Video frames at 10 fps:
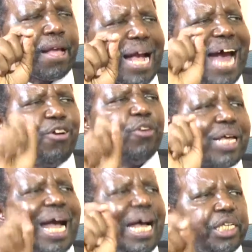
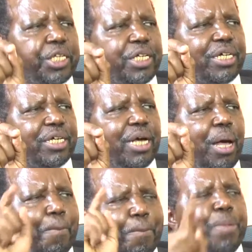cannot catch
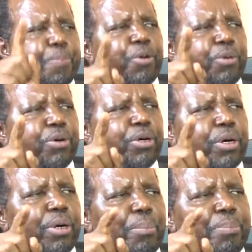people
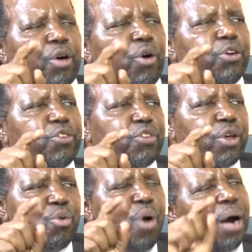because
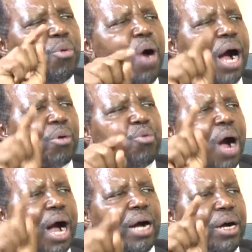who are
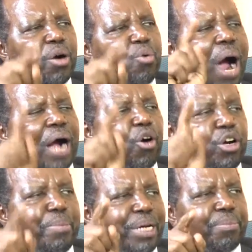
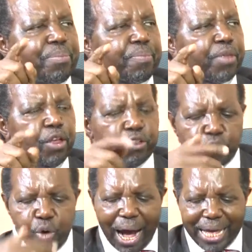conmen.
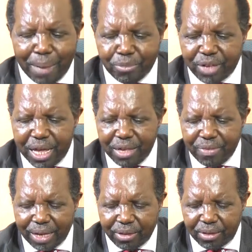So I am saying
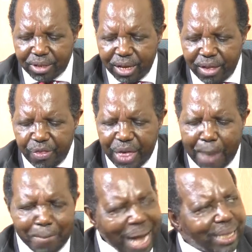that there are
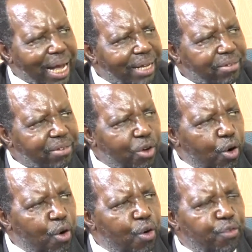matters
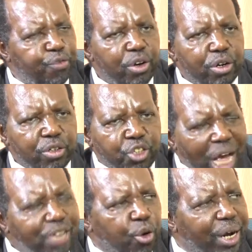of
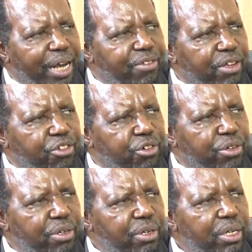church
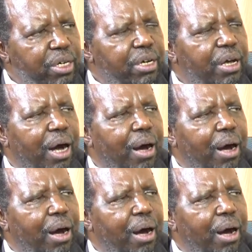organization,